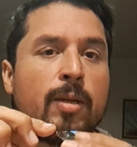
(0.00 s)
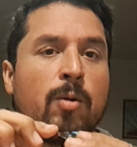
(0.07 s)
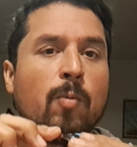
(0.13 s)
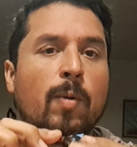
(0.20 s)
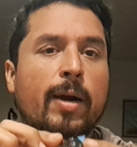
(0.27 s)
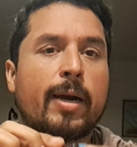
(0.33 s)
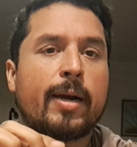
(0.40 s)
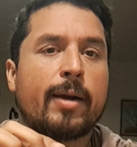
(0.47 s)

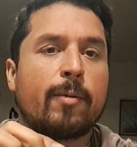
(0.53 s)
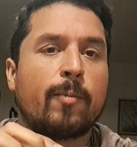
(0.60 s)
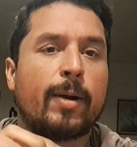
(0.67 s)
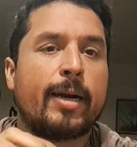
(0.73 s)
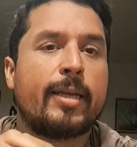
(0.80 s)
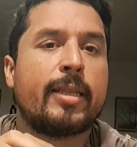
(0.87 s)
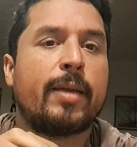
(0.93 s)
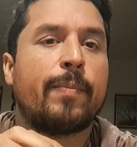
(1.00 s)
where
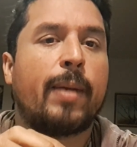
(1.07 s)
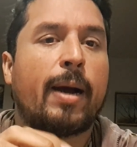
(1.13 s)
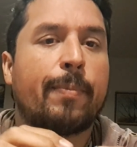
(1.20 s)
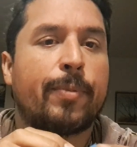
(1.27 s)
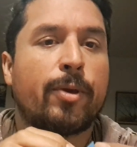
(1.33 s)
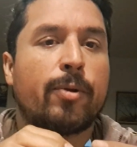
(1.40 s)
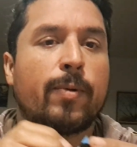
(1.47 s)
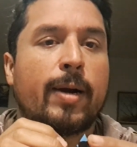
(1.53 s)
in the
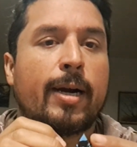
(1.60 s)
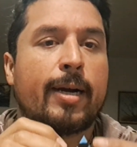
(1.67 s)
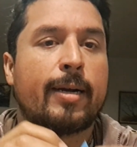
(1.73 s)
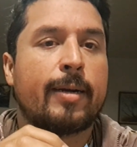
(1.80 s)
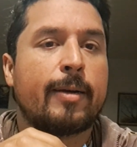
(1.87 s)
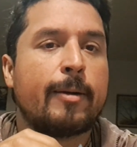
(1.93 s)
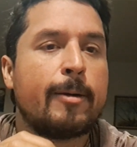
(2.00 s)
map you are.